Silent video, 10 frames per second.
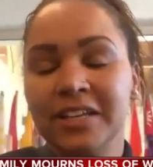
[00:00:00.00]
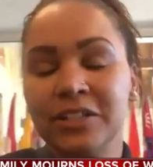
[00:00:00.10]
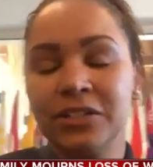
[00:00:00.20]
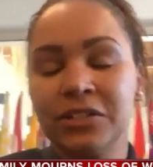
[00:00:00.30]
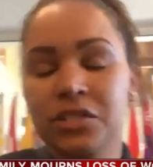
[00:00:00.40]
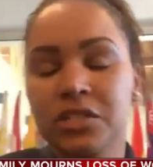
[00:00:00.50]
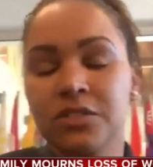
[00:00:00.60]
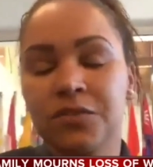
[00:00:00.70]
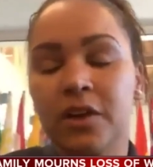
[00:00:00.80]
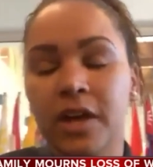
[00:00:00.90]
You
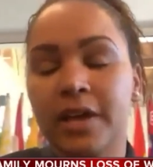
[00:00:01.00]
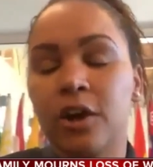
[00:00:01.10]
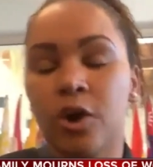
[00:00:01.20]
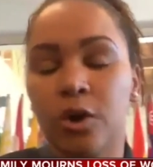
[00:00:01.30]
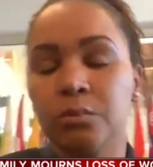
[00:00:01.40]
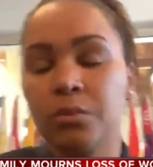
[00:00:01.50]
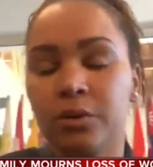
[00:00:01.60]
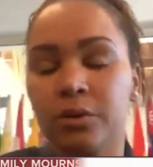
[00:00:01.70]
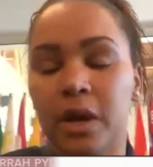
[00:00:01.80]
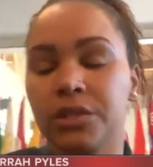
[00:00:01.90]
just felt at home
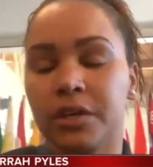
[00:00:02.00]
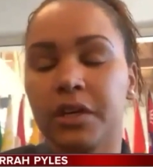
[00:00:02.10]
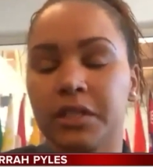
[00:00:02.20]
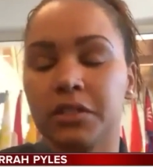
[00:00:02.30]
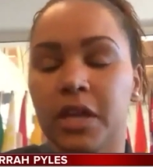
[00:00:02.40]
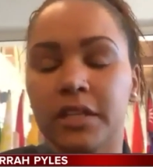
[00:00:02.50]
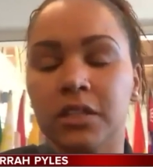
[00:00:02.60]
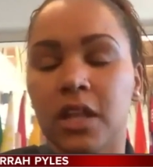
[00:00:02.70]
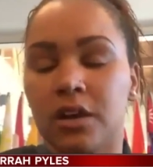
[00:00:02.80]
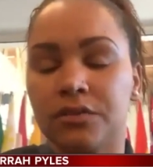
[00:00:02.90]
around her and, and
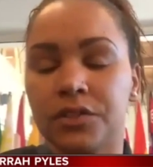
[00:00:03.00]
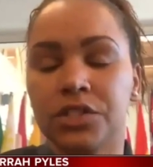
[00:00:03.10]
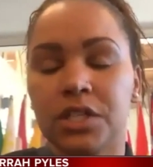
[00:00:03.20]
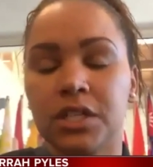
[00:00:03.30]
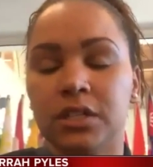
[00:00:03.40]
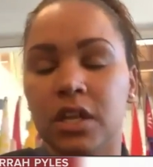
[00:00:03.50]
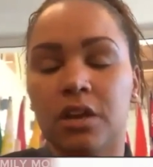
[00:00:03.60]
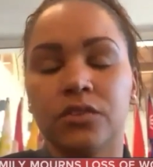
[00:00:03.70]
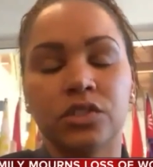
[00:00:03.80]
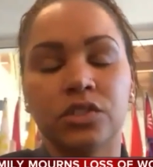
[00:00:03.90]
loved. She
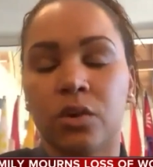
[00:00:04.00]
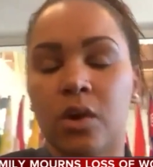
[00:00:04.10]
loved so